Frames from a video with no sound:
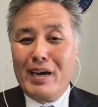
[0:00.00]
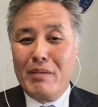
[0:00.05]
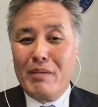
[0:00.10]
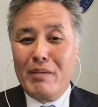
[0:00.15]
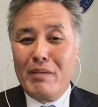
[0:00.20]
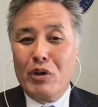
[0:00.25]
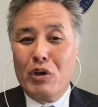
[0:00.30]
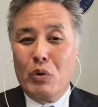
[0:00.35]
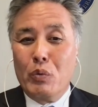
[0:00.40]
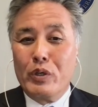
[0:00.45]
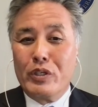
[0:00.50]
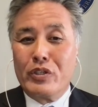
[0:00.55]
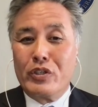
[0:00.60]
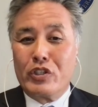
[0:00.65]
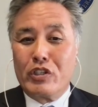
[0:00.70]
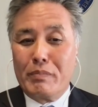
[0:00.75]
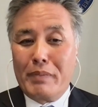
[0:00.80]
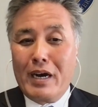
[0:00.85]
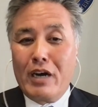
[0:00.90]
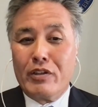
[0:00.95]
bill, which
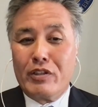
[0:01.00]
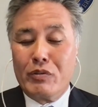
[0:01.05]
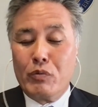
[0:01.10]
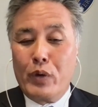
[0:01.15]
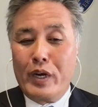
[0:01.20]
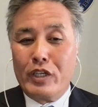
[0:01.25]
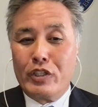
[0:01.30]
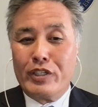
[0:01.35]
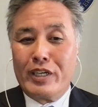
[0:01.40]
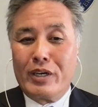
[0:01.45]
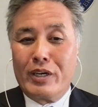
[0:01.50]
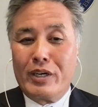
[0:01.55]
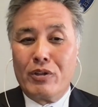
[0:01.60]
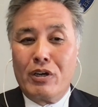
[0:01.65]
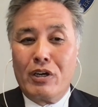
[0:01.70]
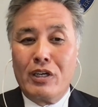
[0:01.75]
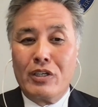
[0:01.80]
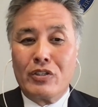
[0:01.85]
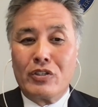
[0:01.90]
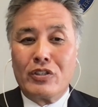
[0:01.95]
is about the wage and hour
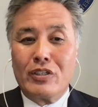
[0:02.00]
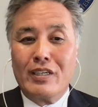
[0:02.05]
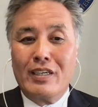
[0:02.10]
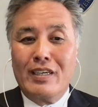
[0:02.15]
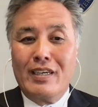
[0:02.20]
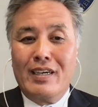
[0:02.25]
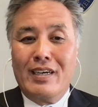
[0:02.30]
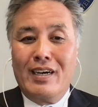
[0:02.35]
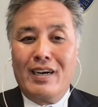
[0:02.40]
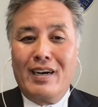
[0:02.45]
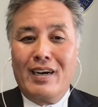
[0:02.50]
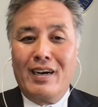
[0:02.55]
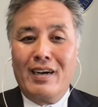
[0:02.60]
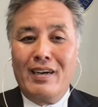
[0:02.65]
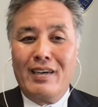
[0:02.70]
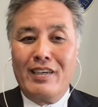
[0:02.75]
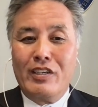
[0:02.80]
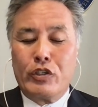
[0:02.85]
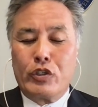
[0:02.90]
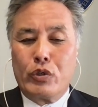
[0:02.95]
laws,
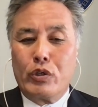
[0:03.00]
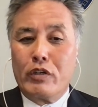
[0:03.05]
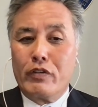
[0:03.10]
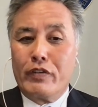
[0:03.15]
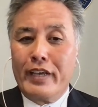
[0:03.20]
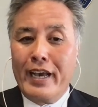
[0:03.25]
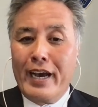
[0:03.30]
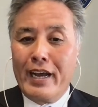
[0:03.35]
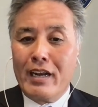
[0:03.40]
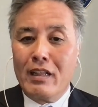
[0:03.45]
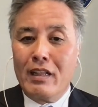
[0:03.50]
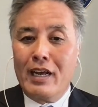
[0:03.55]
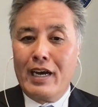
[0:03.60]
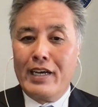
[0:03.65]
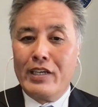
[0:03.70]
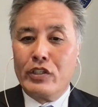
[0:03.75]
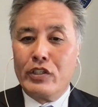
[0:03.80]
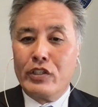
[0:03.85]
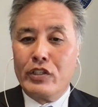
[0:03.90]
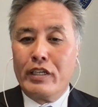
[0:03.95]
Uh, is sort of
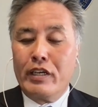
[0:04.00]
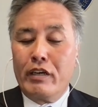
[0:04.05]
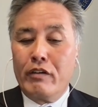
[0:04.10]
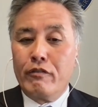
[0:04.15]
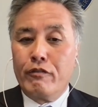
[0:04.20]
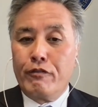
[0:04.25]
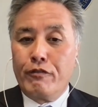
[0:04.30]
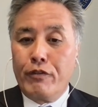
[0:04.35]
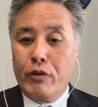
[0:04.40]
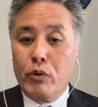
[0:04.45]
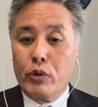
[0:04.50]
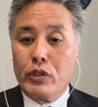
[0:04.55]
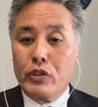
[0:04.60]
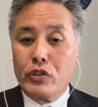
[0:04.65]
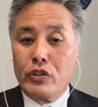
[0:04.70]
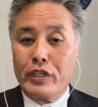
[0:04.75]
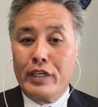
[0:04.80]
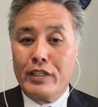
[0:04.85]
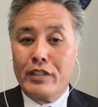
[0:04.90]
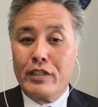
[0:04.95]
catalyzing and
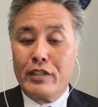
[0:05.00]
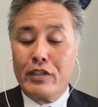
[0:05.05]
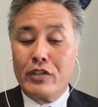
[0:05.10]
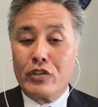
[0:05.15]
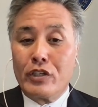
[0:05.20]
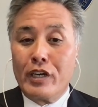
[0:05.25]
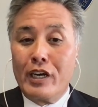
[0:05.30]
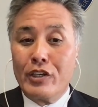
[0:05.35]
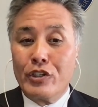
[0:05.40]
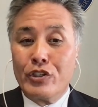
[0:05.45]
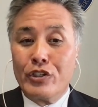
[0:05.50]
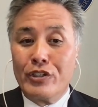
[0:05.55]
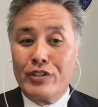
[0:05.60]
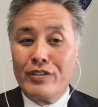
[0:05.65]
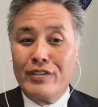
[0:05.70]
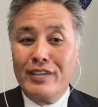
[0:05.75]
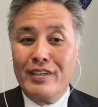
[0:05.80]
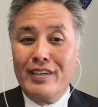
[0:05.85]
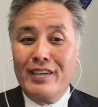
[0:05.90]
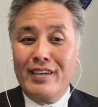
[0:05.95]
focusing the discussion
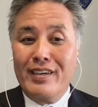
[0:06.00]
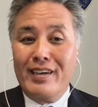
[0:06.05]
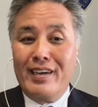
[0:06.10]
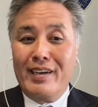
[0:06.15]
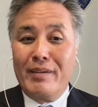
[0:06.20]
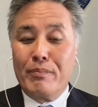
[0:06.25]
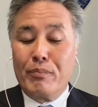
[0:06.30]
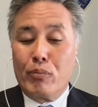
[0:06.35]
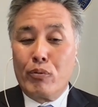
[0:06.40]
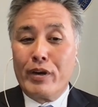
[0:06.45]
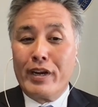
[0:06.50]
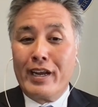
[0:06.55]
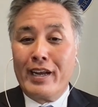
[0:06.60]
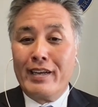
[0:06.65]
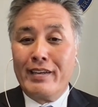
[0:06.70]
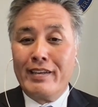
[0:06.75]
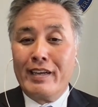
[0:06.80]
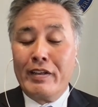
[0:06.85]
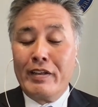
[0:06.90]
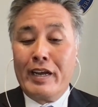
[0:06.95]
and
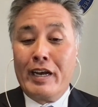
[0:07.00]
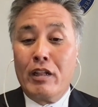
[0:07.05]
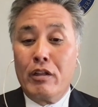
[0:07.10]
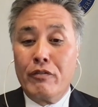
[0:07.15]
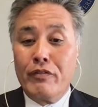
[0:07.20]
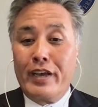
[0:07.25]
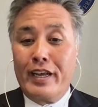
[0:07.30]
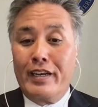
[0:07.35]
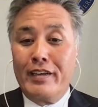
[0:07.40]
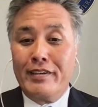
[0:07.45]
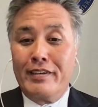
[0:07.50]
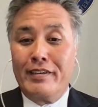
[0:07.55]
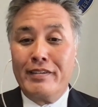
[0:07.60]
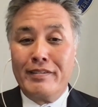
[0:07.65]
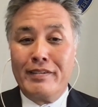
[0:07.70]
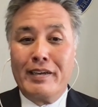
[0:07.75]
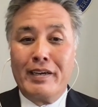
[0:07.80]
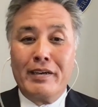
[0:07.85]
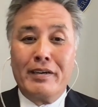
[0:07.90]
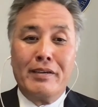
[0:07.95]
bringing and elevating and
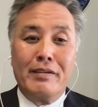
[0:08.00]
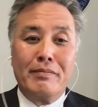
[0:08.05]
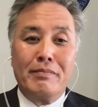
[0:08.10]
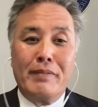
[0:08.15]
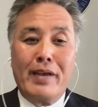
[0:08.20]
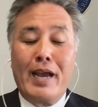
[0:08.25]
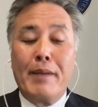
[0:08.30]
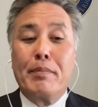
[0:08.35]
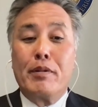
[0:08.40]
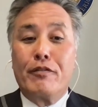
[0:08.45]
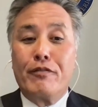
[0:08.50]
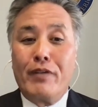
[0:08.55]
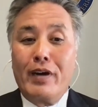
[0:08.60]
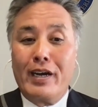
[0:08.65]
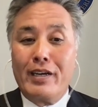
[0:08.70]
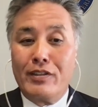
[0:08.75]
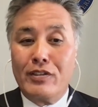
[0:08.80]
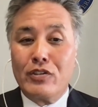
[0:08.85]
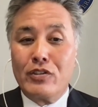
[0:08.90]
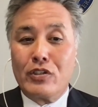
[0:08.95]
uh,
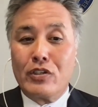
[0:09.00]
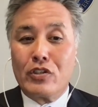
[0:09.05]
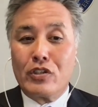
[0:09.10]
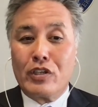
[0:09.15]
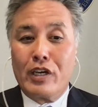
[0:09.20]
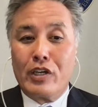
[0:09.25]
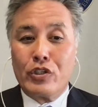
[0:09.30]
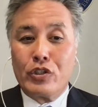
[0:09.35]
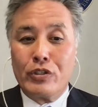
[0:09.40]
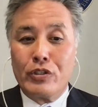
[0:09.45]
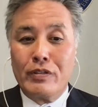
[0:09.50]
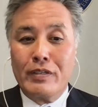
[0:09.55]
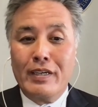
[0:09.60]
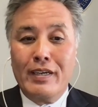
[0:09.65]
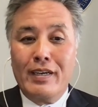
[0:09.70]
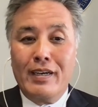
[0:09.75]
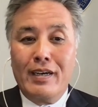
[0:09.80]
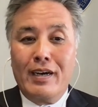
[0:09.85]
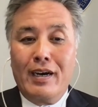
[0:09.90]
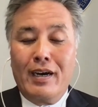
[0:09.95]
amplifying this discussion.
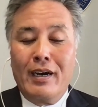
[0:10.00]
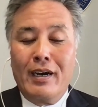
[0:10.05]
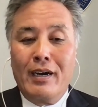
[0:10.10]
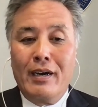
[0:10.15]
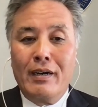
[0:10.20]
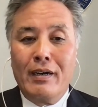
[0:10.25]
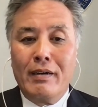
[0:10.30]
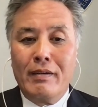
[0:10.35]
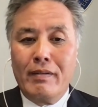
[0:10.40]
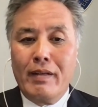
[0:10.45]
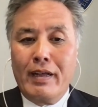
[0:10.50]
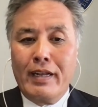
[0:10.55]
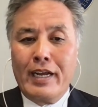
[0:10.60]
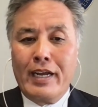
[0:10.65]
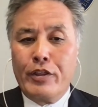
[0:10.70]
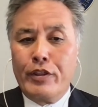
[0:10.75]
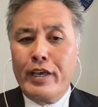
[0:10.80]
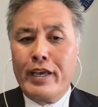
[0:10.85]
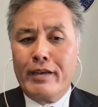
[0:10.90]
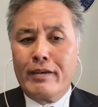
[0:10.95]
Uh, and I
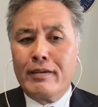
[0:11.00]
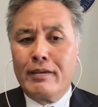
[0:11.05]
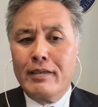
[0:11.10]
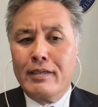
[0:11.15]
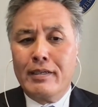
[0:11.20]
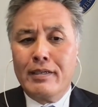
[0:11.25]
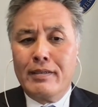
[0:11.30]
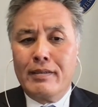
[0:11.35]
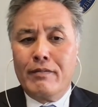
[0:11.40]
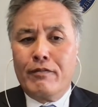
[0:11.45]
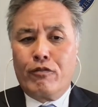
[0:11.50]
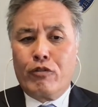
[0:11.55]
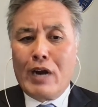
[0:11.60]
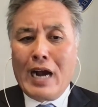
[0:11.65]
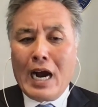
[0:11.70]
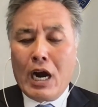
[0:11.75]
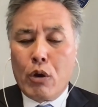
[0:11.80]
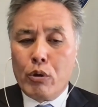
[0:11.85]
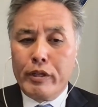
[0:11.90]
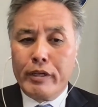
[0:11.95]
think for
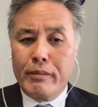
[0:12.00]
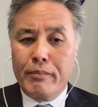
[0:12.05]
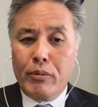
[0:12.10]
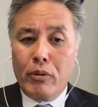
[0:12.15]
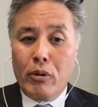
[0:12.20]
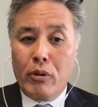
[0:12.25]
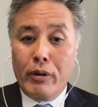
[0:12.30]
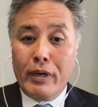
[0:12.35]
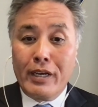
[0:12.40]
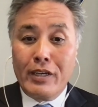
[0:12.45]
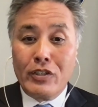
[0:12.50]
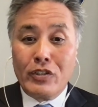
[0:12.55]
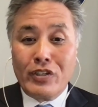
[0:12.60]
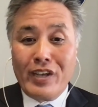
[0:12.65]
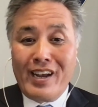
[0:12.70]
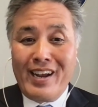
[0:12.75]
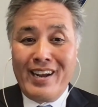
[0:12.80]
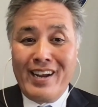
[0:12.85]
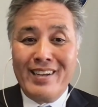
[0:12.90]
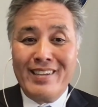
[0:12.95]
hourly employees
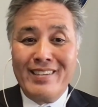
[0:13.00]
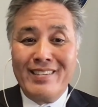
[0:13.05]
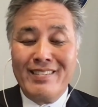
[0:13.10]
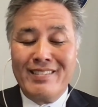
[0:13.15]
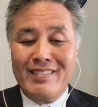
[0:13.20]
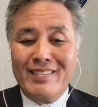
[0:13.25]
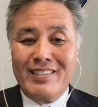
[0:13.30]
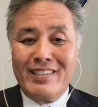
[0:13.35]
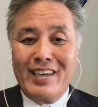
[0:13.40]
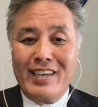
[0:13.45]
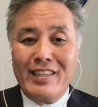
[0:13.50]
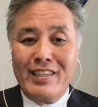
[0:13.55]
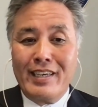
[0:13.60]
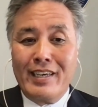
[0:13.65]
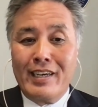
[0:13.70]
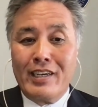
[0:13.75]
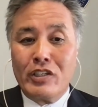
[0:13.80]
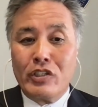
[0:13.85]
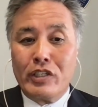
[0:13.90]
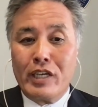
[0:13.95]
and, say, the
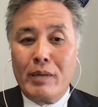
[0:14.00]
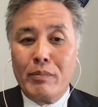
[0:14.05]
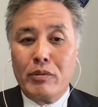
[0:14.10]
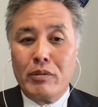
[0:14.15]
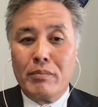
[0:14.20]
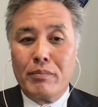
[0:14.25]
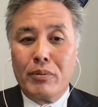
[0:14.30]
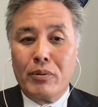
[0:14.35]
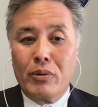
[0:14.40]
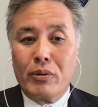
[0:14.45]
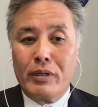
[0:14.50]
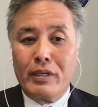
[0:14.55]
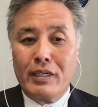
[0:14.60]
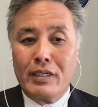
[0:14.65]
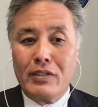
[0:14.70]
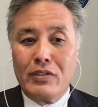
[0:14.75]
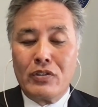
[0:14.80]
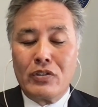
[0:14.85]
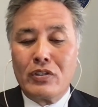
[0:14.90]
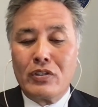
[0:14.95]
exempt employees